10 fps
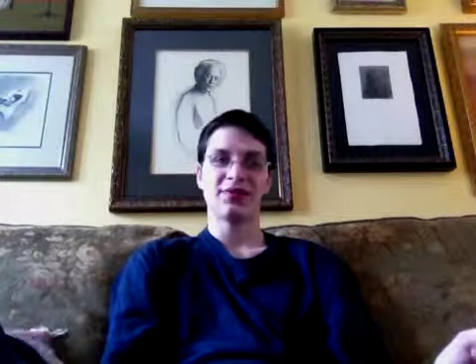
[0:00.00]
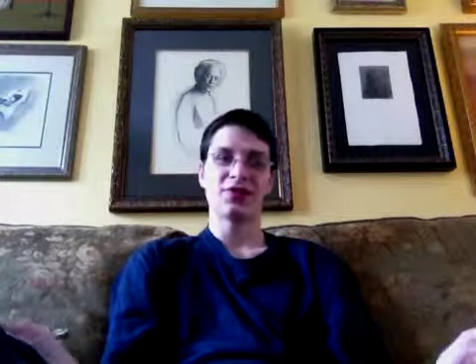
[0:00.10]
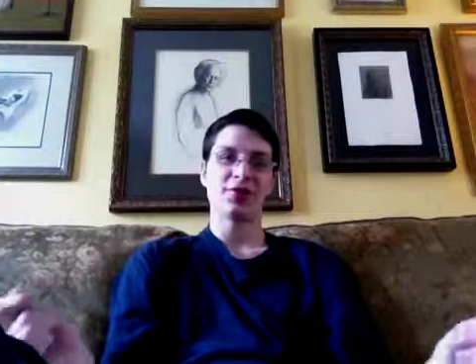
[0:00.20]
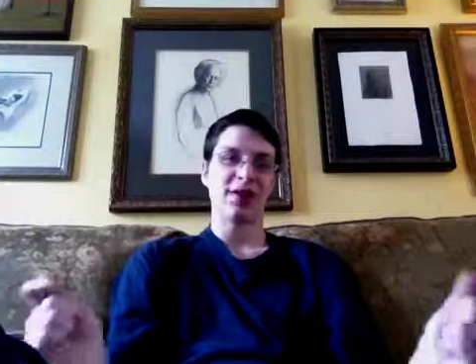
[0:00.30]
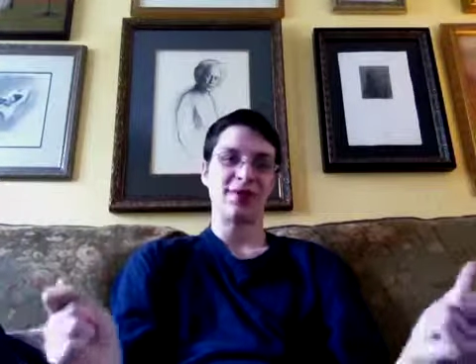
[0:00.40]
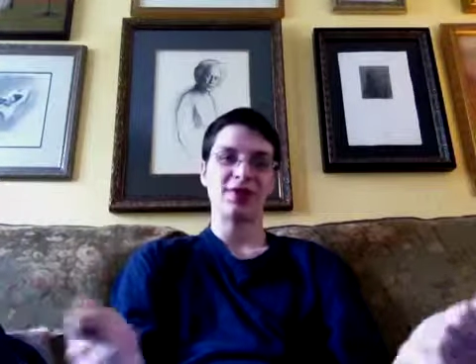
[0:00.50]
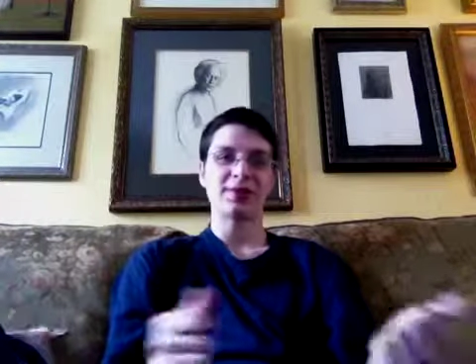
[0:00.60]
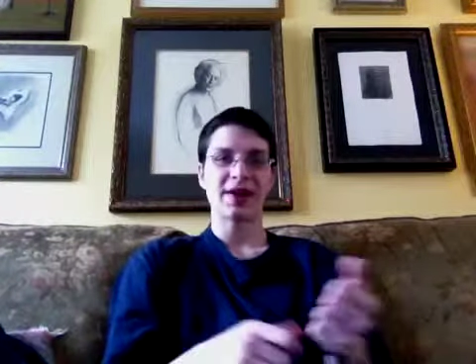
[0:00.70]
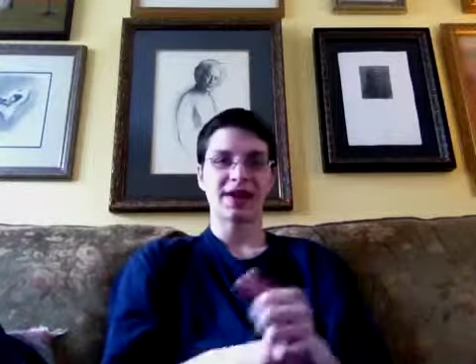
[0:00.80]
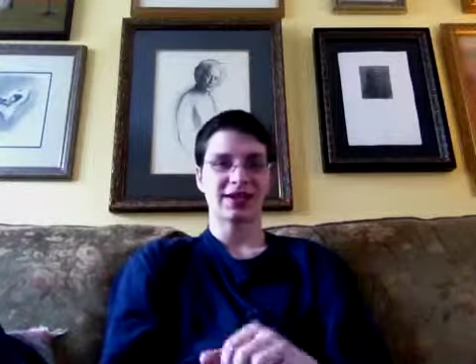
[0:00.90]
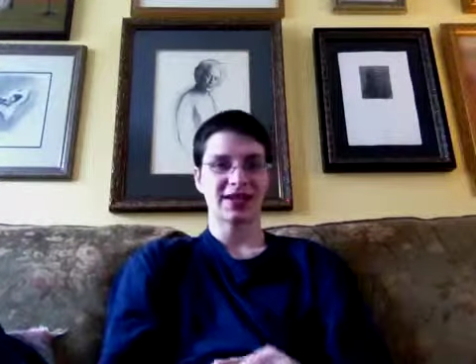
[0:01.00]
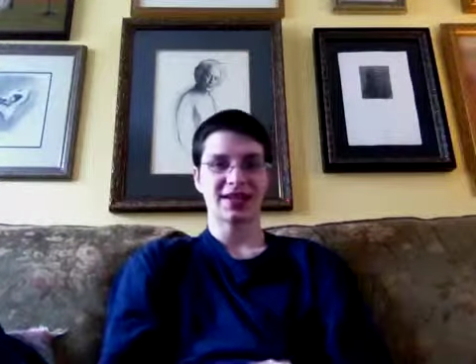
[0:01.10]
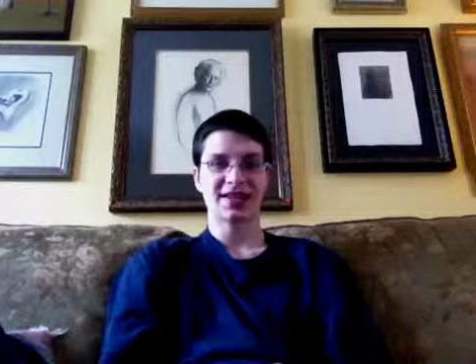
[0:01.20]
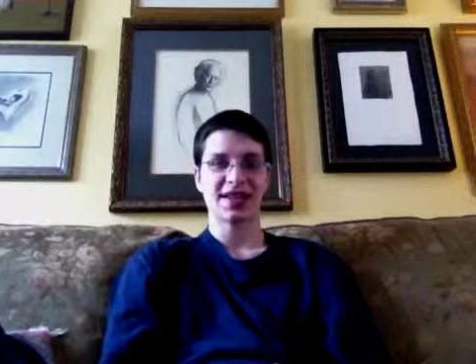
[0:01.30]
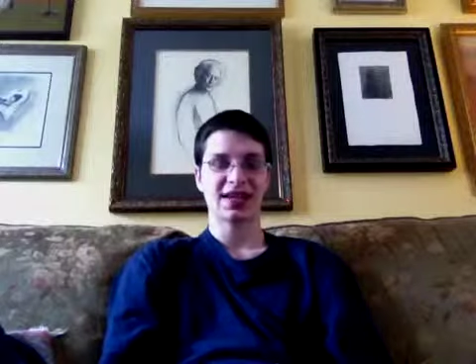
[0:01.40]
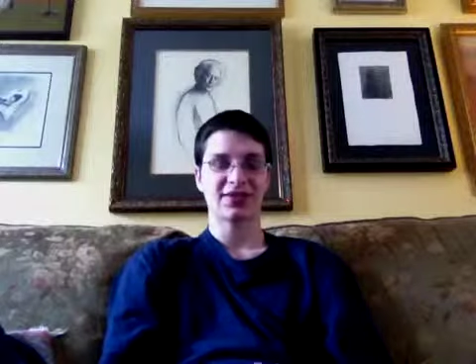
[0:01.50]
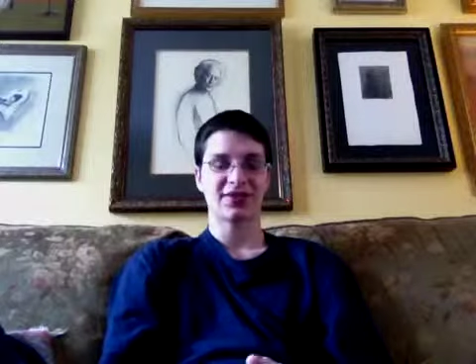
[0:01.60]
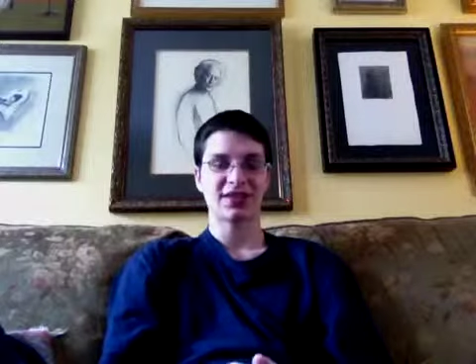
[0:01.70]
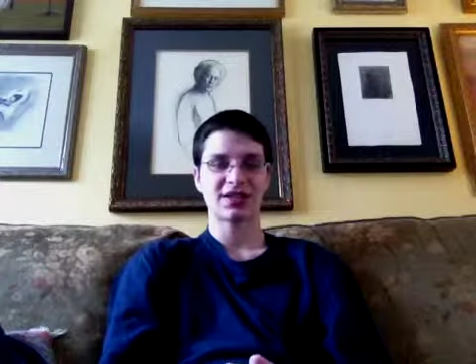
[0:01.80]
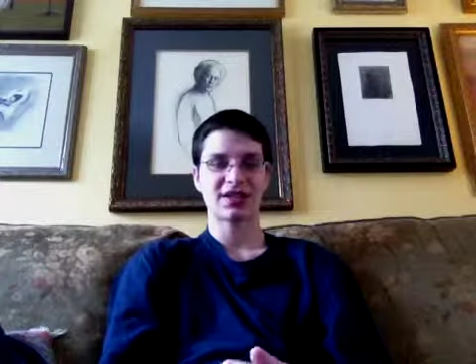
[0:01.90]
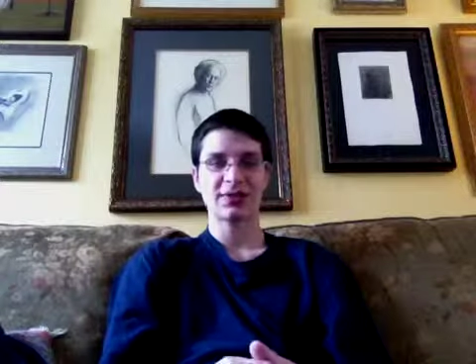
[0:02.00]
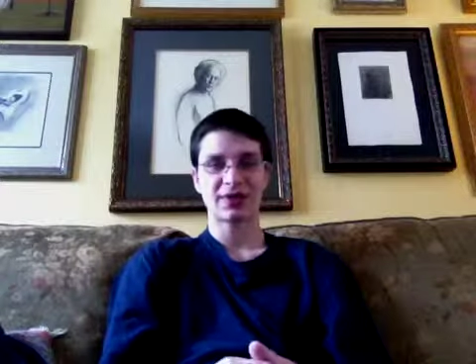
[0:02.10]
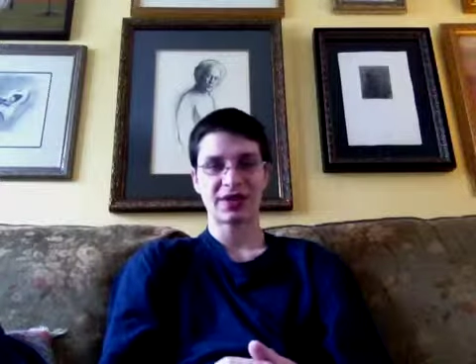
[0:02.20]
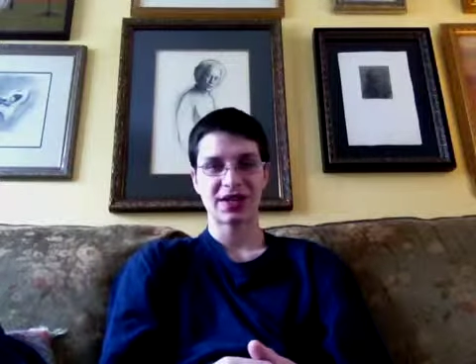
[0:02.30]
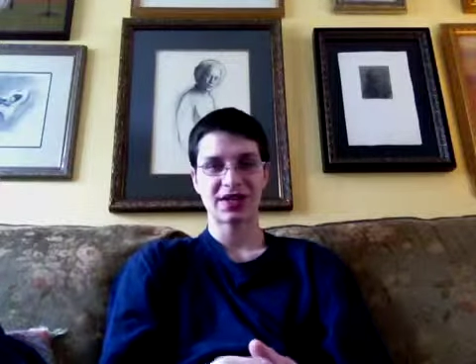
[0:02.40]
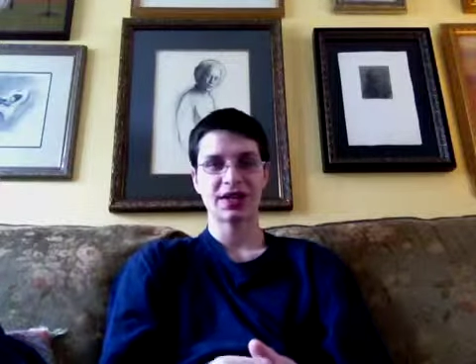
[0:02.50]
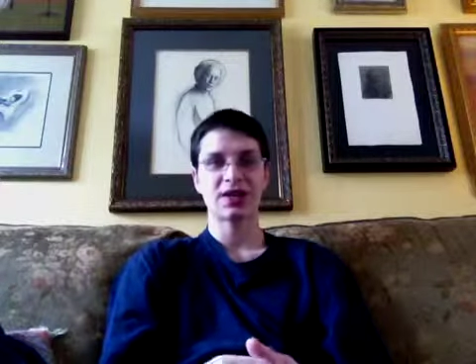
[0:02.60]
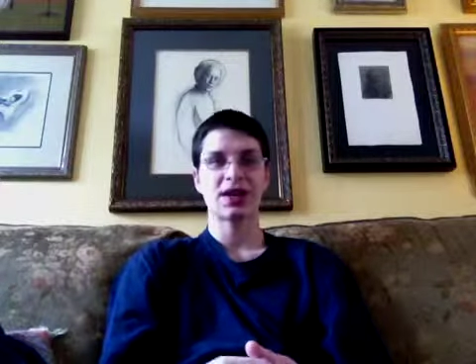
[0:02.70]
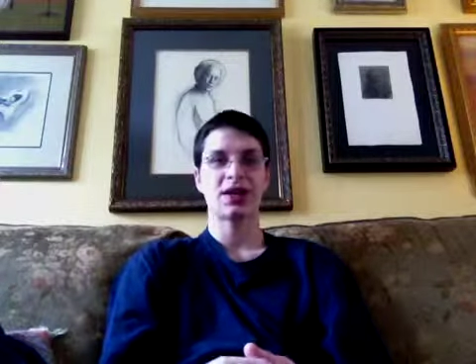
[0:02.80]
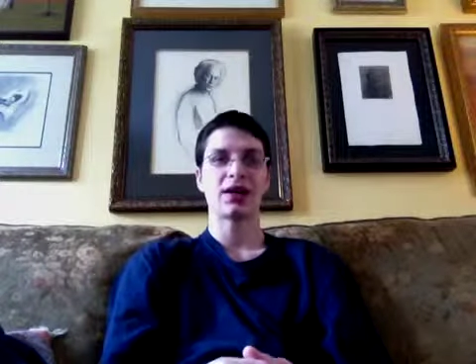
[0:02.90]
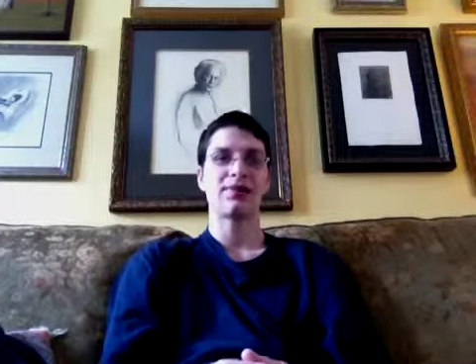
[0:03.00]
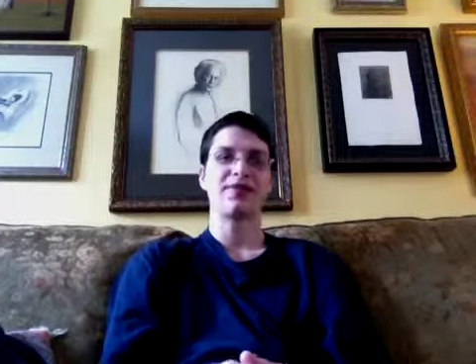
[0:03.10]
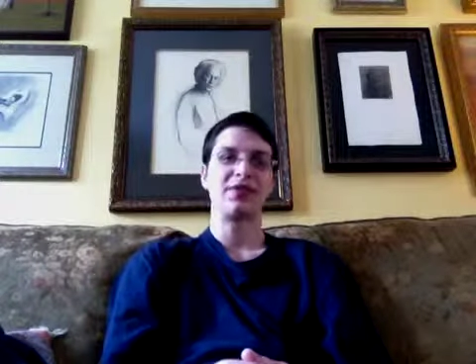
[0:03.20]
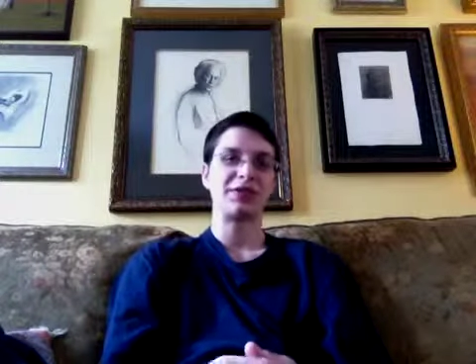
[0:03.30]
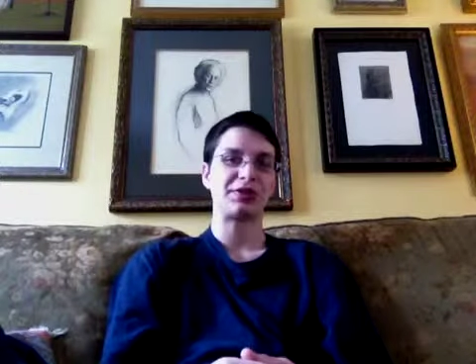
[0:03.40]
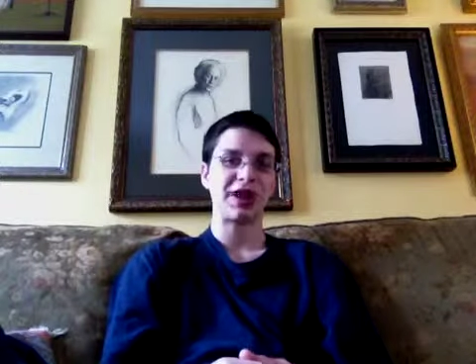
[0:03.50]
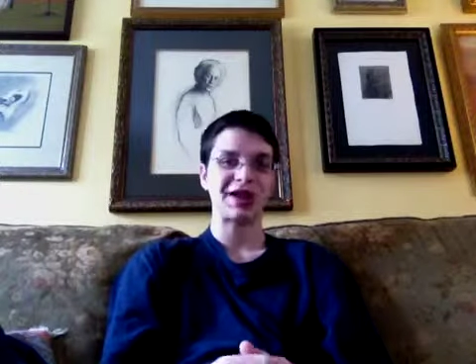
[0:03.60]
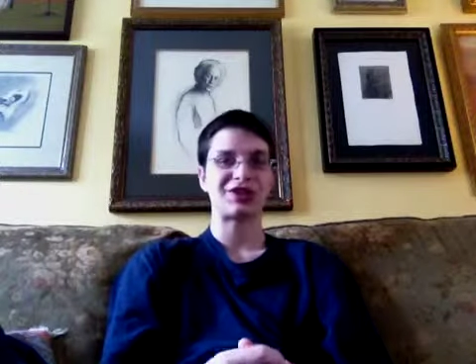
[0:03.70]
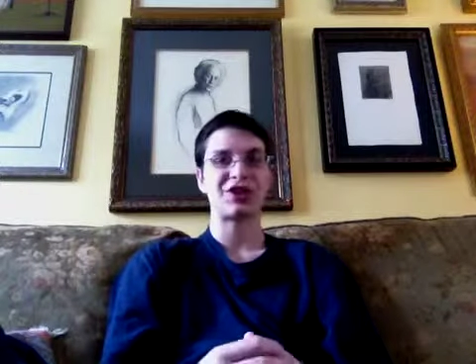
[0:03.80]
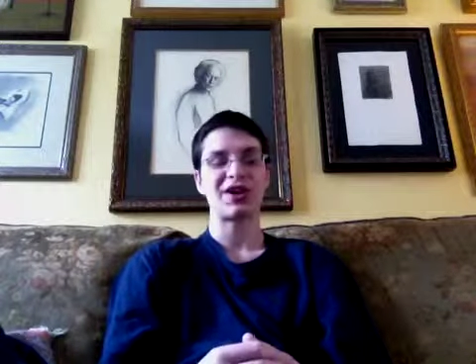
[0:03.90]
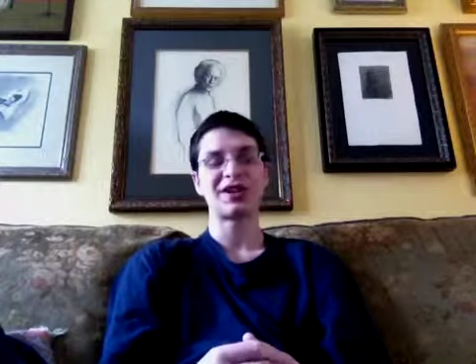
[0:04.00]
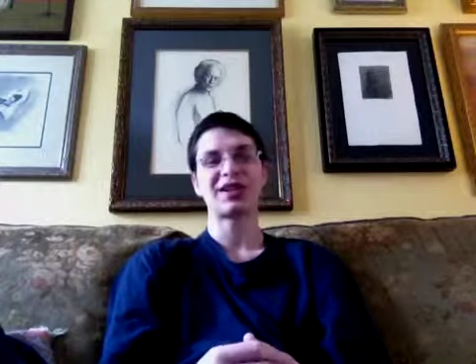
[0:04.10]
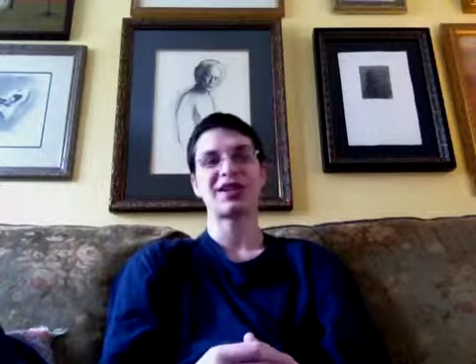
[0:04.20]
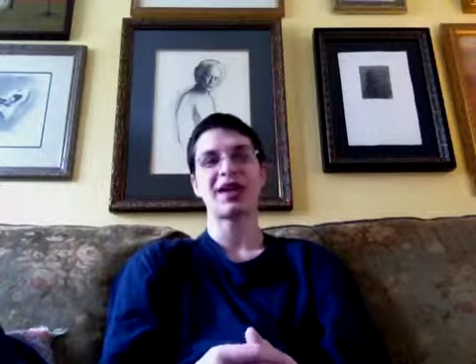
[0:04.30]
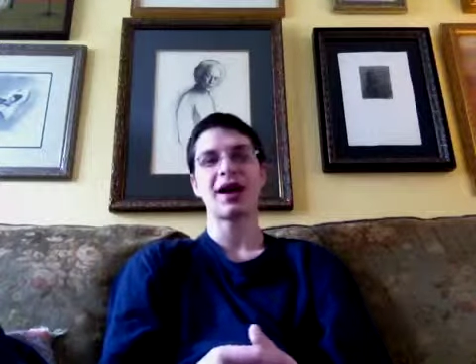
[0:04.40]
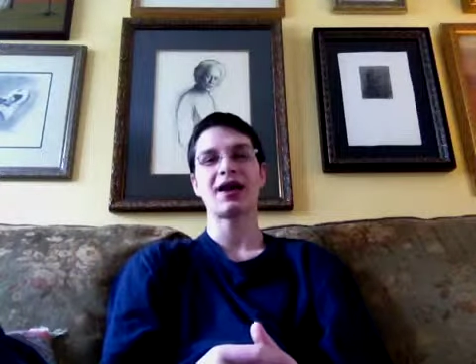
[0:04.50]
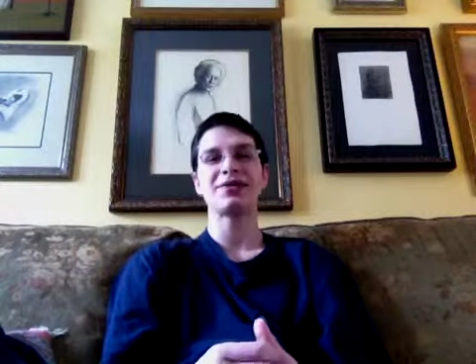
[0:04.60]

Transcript: even though my feedback is like negative 60% for trash talk and all that.